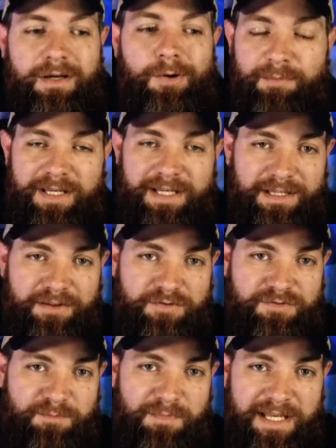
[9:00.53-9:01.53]
but I'm going to need
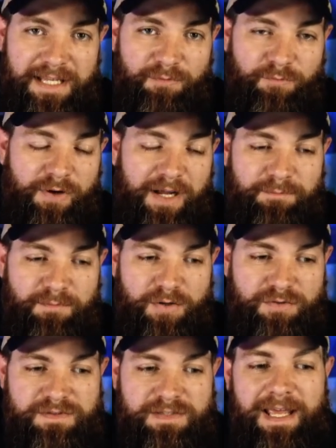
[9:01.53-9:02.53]
those medium red
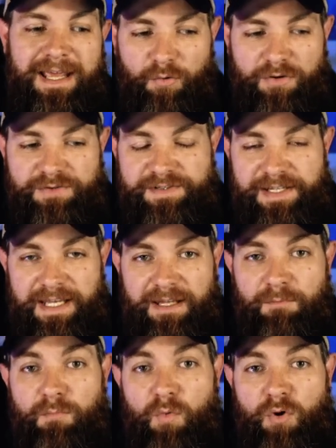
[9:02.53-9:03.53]
motes in order to
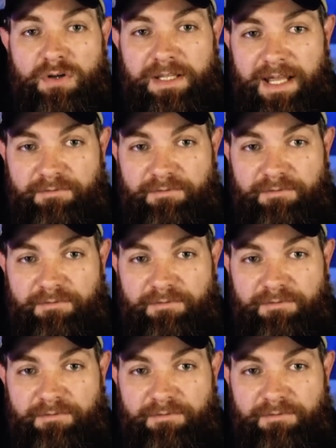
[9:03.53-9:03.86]
get more